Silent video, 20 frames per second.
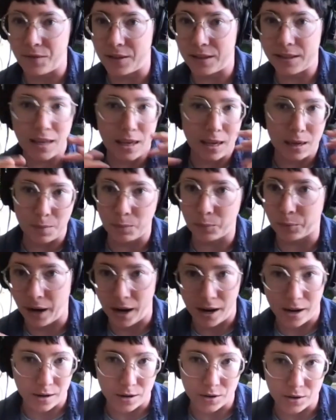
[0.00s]
the same
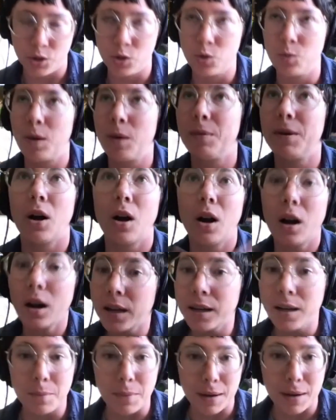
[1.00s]
priors and you maybe are
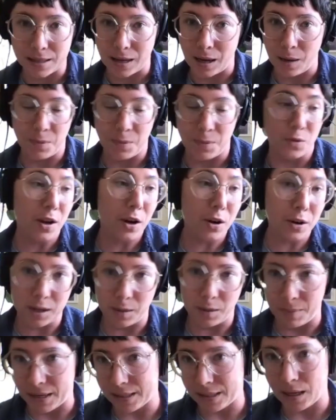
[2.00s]
going to mess up and they're going to
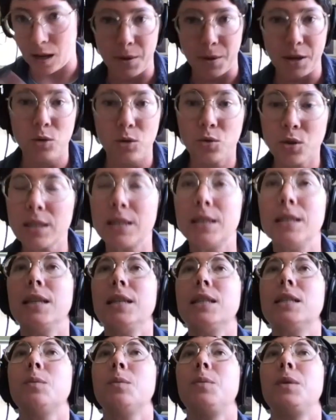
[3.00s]
mess and you just
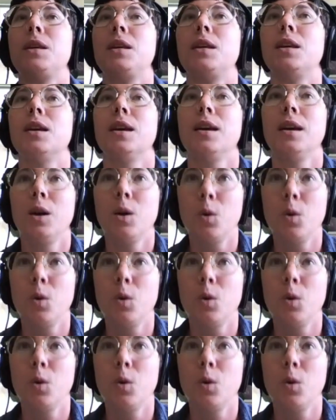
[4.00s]
need to be